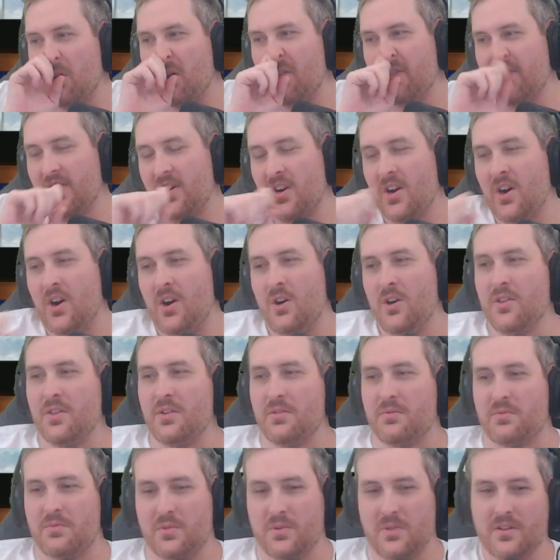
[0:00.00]
over all the
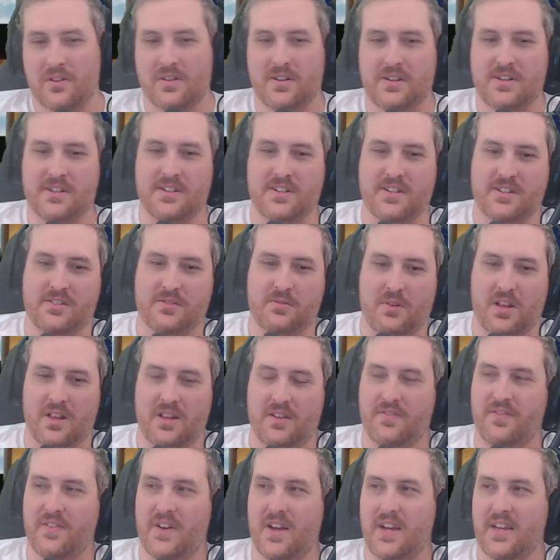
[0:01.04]
rulers and
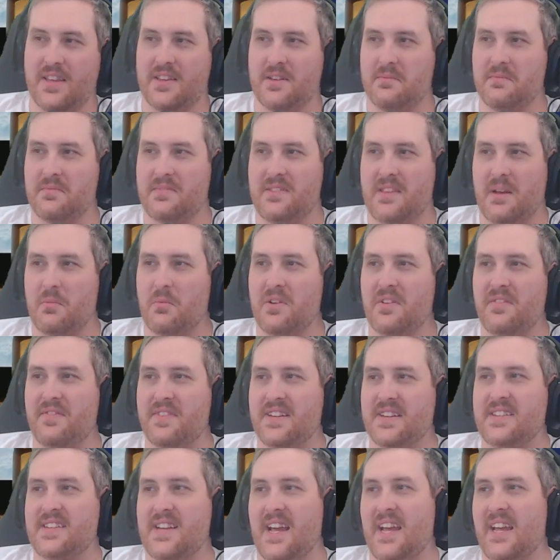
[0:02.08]
disqualify them. That won't
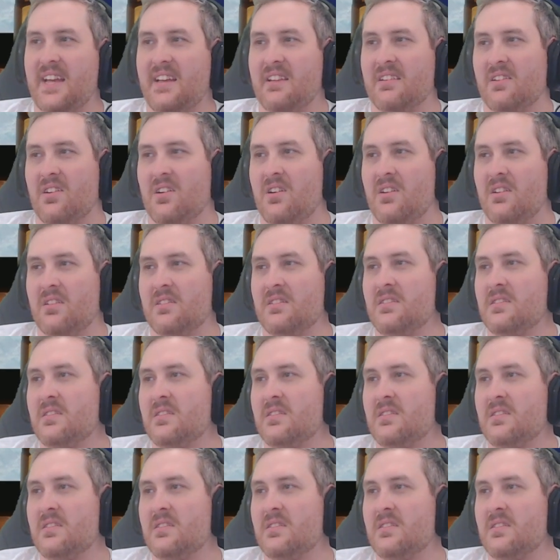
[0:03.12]
even take long.